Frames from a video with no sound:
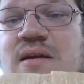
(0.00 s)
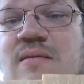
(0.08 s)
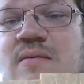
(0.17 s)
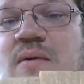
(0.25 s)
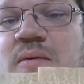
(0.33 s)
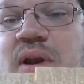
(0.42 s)

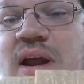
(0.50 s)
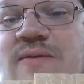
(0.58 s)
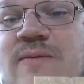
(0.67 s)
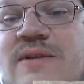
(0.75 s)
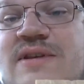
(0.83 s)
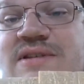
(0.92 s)
what we're left
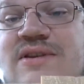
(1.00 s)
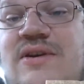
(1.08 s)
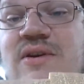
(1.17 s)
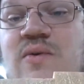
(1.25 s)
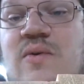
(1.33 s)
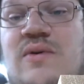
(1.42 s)
with is
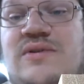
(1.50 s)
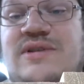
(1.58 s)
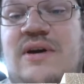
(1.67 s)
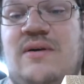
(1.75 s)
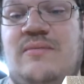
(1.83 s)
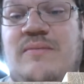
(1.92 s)
good quarter
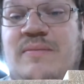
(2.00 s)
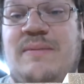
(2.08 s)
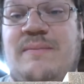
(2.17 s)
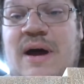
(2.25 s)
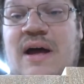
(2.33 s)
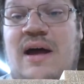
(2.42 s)
sawn
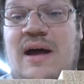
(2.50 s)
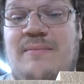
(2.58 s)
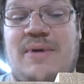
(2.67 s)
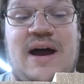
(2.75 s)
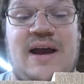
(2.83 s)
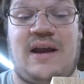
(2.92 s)
uh,
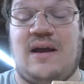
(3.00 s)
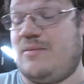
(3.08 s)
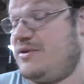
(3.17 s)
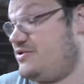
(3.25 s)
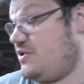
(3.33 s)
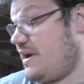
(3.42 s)
pine
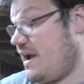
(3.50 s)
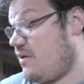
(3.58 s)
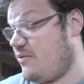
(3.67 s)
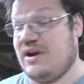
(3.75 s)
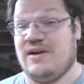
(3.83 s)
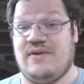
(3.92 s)
lumber. So I got
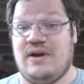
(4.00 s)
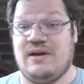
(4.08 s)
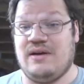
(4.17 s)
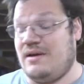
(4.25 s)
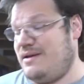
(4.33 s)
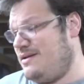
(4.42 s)
rid of a,
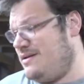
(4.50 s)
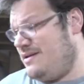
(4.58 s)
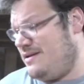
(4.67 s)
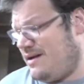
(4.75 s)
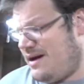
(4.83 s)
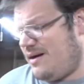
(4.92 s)

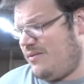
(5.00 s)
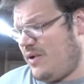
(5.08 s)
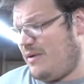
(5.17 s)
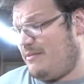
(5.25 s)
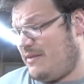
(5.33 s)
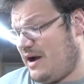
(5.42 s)
a
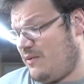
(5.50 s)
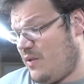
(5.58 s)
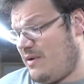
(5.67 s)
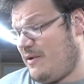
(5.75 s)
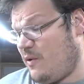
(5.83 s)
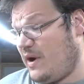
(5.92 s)
one a
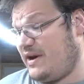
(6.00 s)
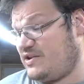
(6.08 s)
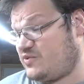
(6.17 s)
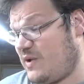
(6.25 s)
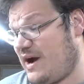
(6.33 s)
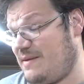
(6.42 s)
one one
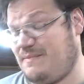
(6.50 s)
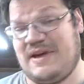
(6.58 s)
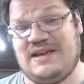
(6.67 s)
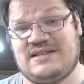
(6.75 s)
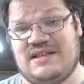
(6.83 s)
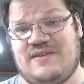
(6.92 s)
inch wide
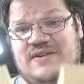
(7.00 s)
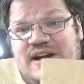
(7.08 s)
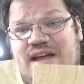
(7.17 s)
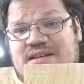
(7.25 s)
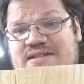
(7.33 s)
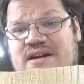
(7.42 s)
piece sliver
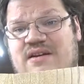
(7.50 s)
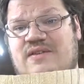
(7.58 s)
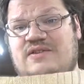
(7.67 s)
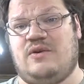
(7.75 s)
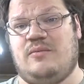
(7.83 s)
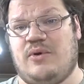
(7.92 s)
down the center of
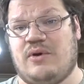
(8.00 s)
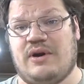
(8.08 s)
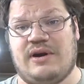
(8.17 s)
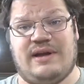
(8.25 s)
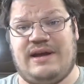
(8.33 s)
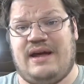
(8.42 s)
this whole
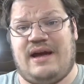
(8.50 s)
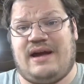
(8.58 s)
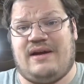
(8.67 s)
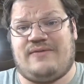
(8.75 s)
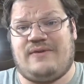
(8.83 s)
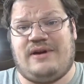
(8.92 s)
board, and I
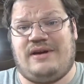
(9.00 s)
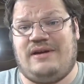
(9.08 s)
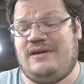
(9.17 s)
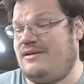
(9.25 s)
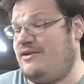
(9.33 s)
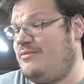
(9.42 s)
got free,
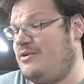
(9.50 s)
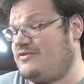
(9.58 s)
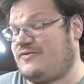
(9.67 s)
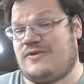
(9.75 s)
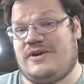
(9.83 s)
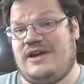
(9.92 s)

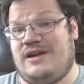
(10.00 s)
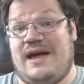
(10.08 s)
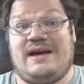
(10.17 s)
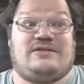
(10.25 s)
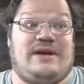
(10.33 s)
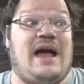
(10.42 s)
almost free.
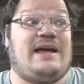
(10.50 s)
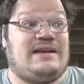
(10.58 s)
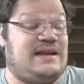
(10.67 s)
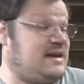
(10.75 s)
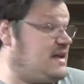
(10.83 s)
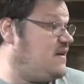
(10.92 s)
Actually, I
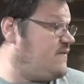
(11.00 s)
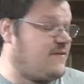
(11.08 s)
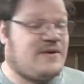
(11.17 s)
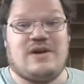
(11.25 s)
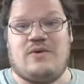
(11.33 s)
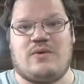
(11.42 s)
did get
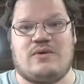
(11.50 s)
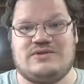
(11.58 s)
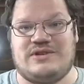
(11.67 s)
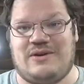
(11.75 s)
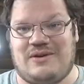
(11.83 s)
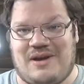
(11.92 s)
free quarter
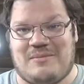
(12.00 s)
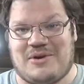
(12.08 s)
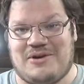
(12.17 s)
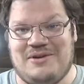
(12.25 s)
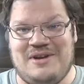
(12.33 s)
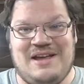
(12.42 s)
sawn
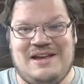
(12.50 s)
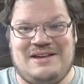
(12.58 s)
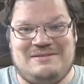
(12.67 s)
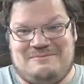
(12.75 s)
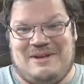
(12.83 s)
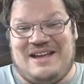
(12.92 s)
lumber
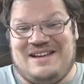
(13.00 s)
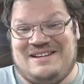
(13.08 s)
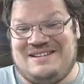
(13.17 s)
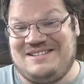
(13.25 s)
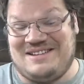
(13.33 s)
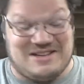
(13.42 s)

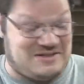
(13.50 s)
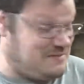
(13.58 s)
because